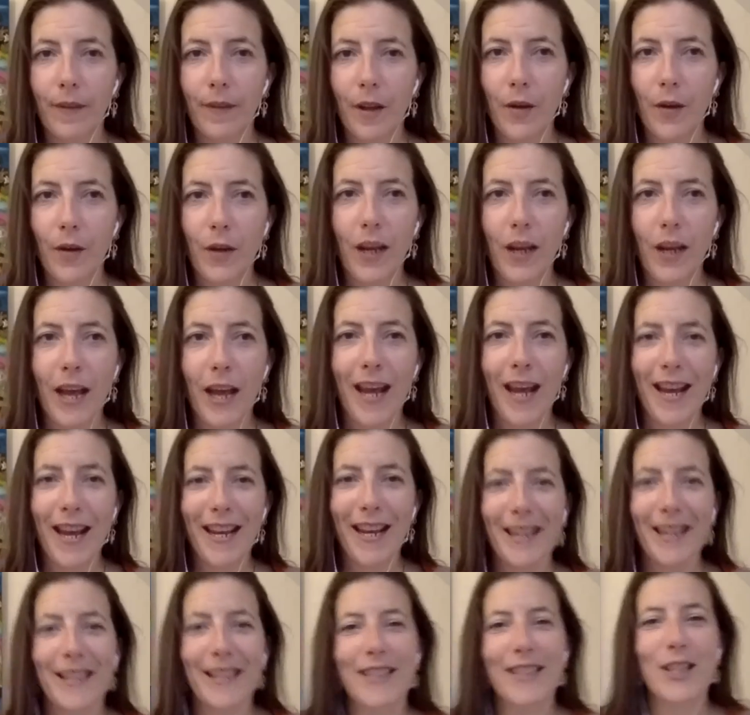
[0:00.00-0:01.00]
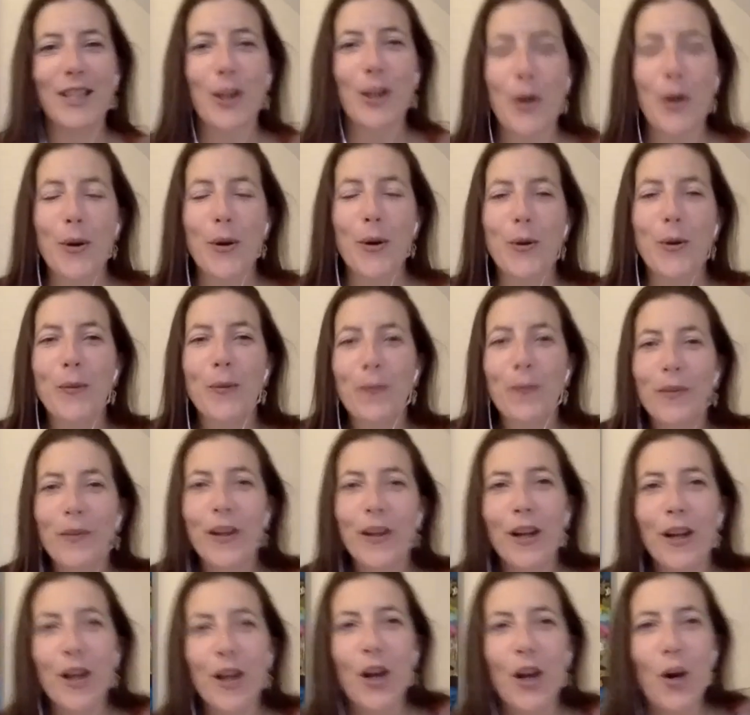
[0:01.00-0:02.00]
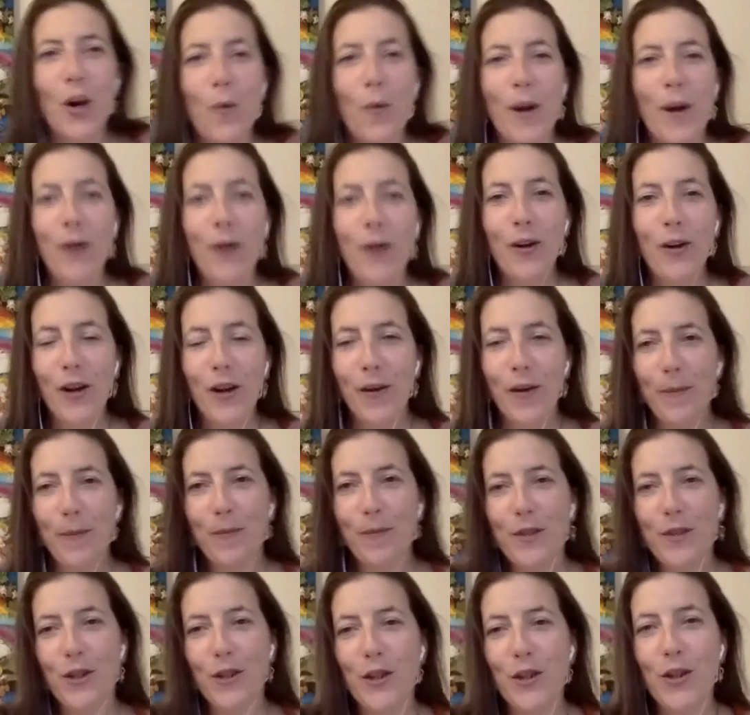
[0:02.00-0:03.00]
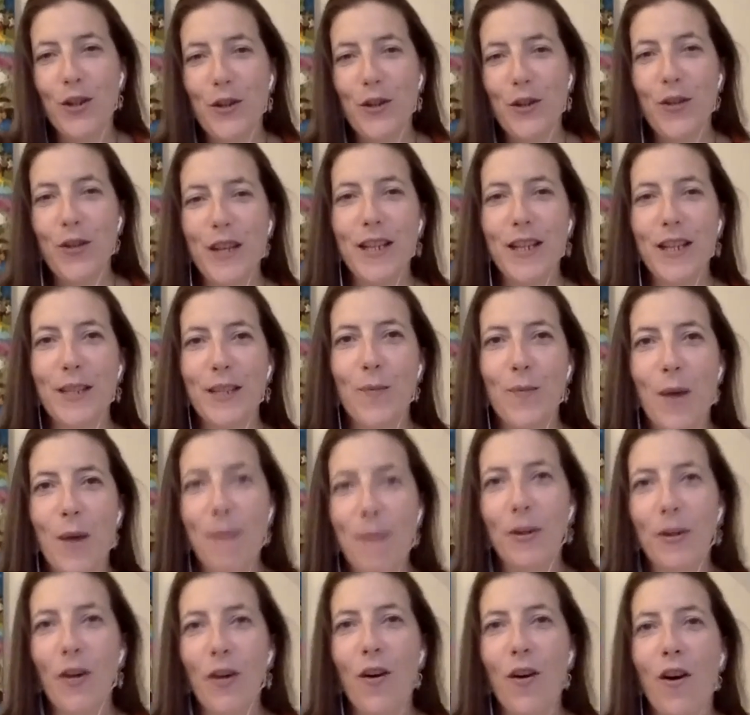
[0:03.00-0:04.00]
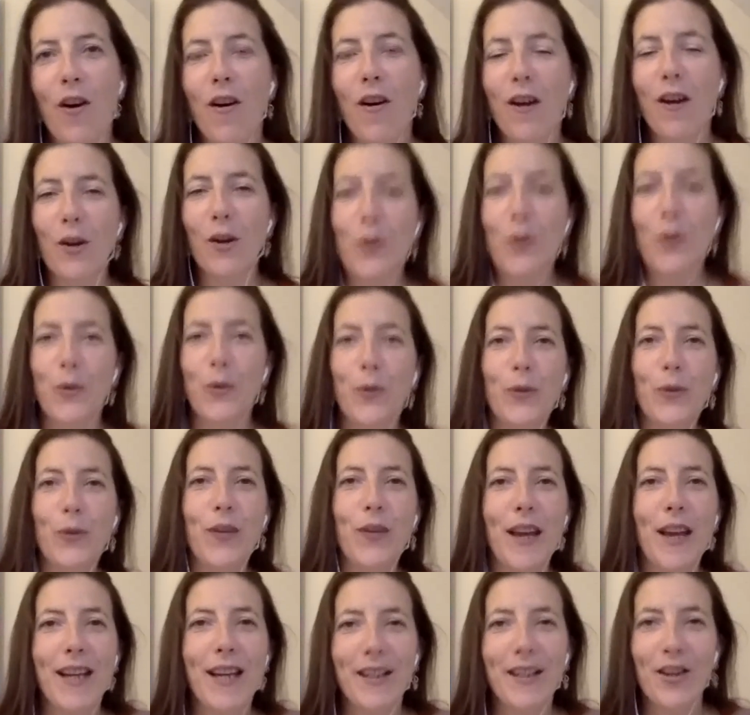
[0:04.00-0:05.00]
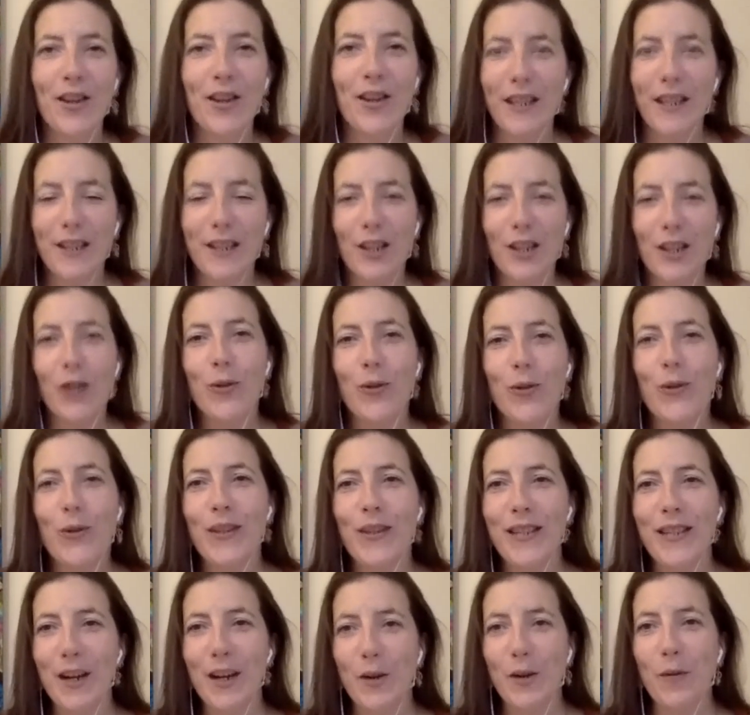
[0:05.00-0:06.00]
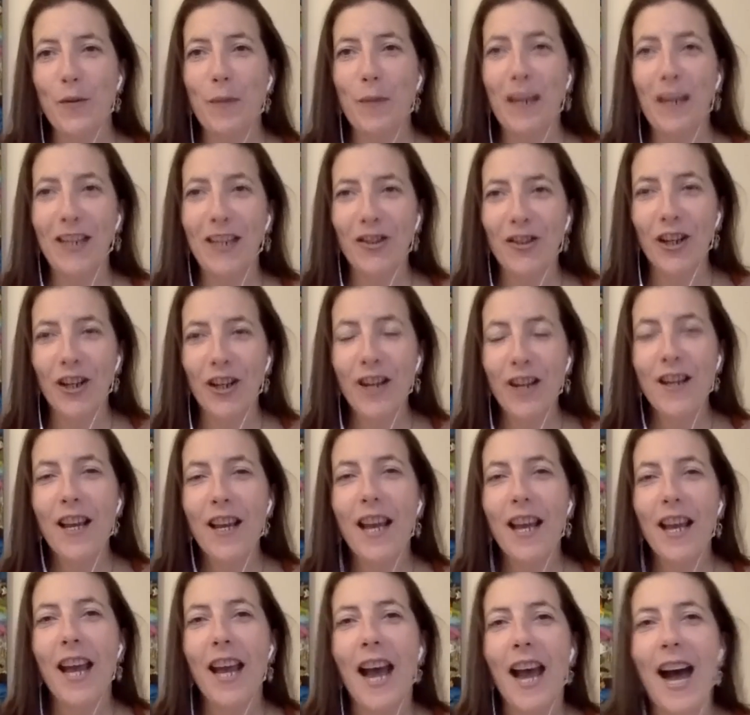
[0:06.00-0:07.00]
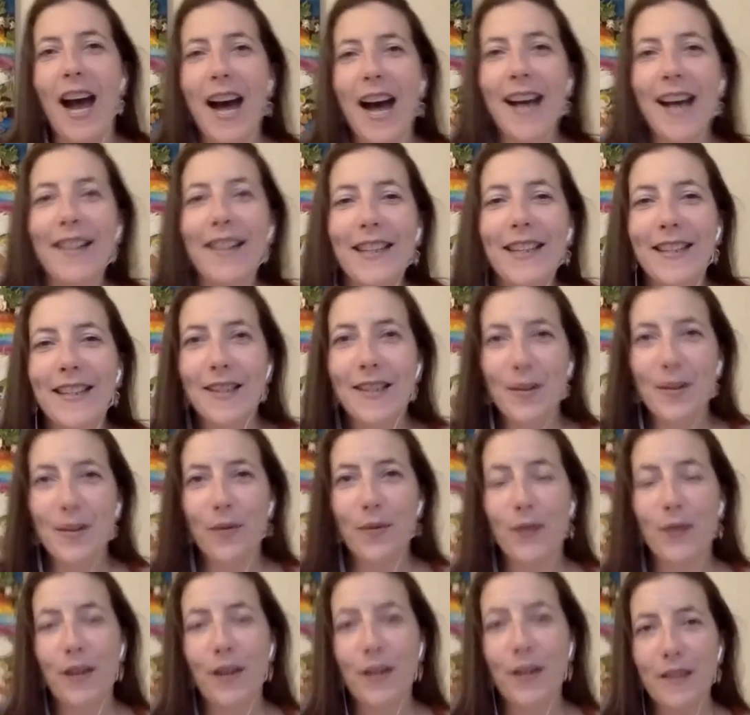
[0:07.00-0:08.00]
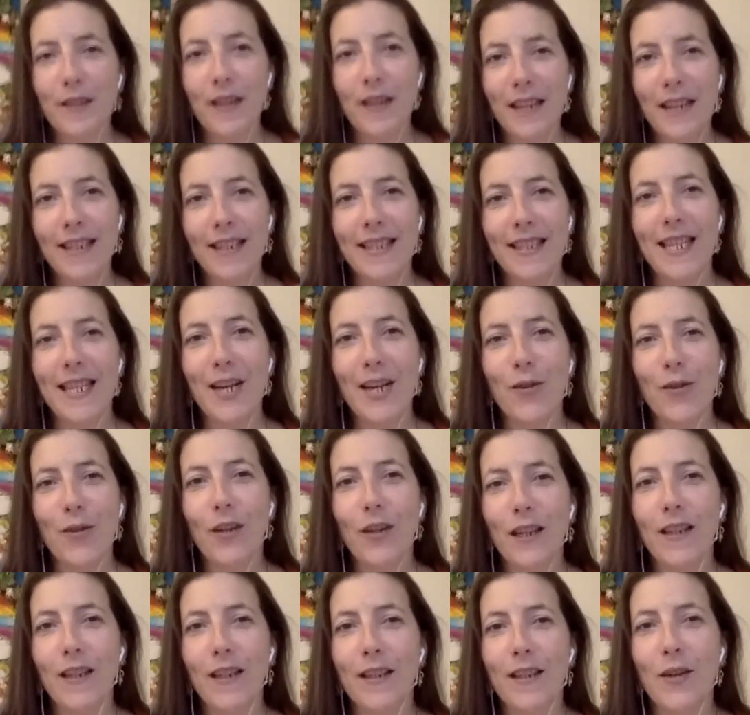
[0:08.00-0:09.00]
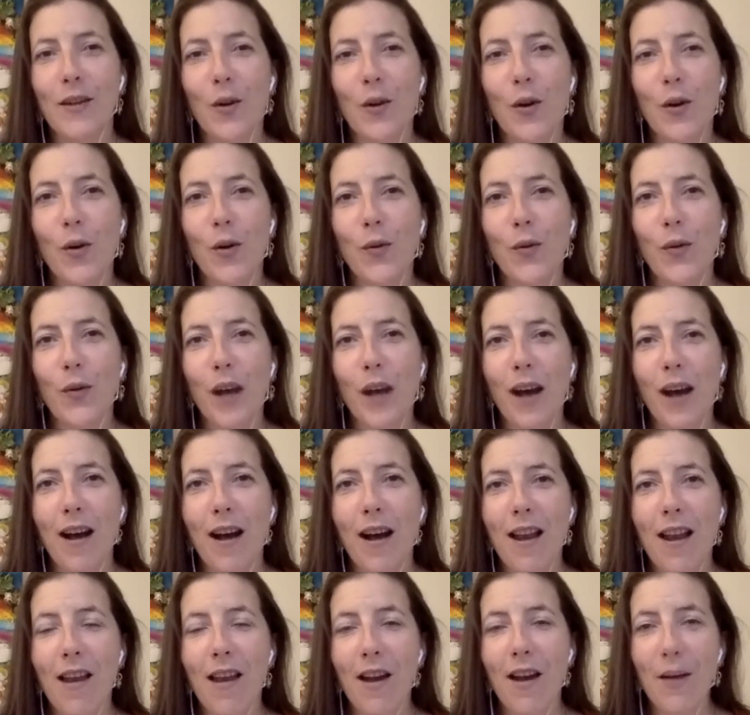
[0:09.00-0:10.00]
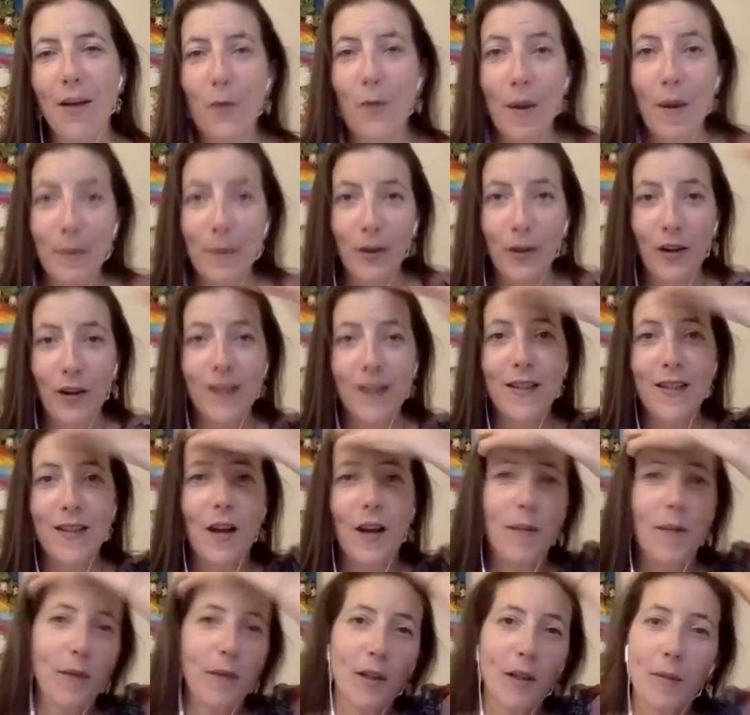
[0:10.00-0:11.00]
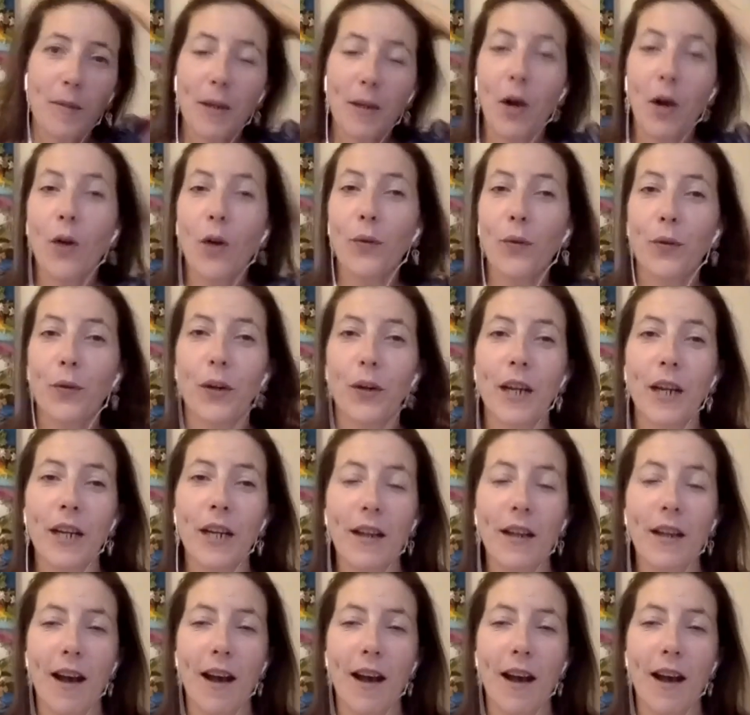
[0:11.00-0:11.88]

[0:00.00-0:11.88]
Okay, so welcome to this webinar called Ignite Your Self-Pleasure. And this is the first in a series of live webinars that I'm going to be offering.